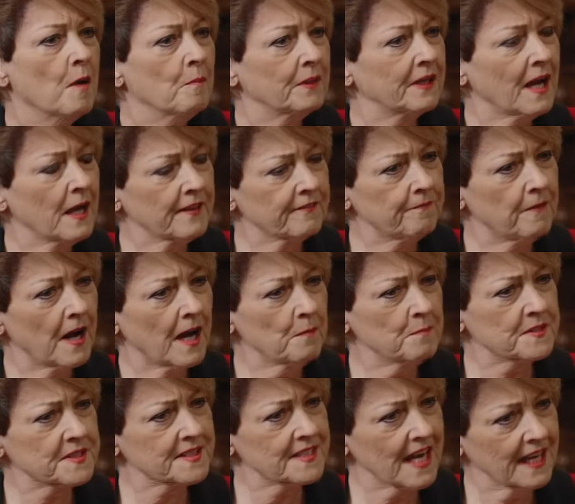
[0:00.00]
But I'm
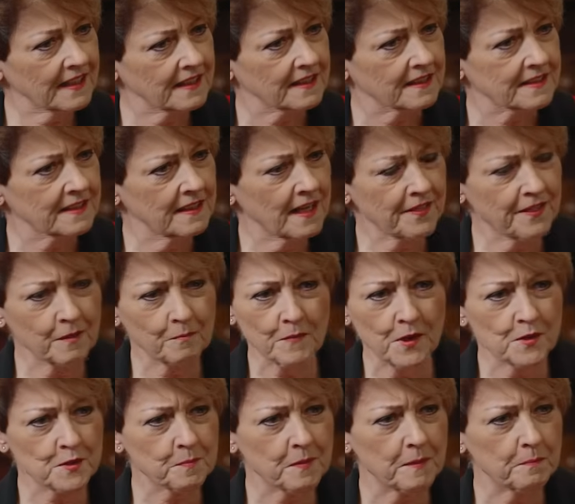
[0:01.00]
staggered, and I think
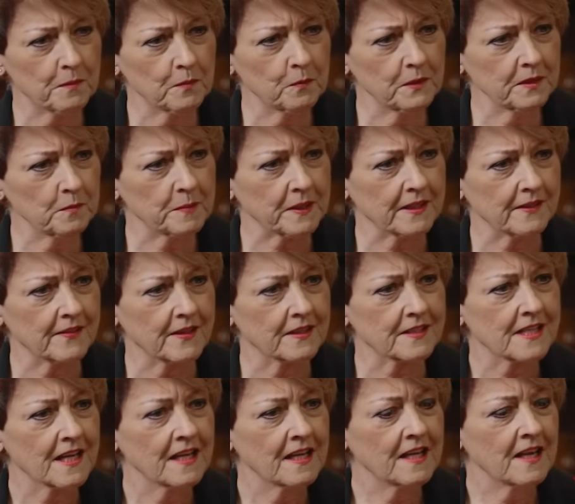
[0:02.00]
most people will be, that